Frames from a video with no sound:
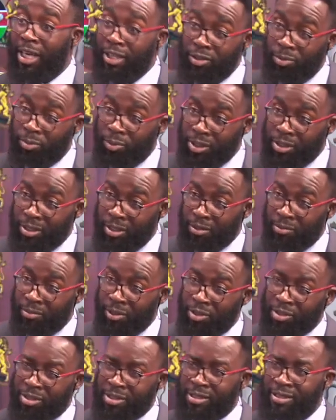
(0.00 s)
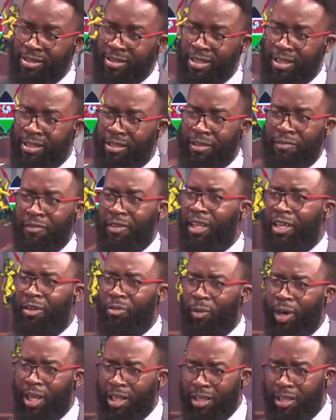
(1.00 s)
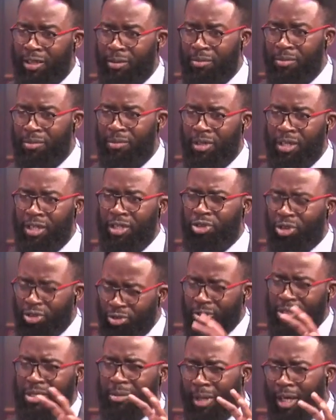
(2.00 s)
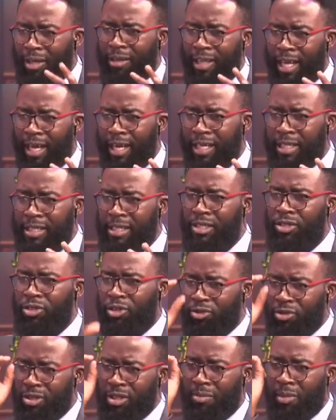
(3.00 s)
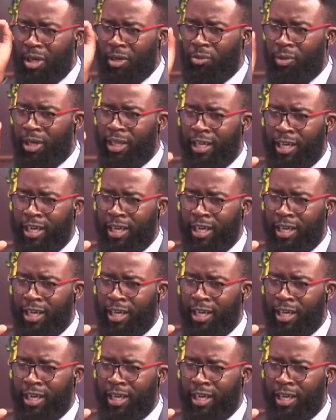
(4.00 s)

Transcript: to prison because they feel unwelcome. Talk to us about that. Talk to us about where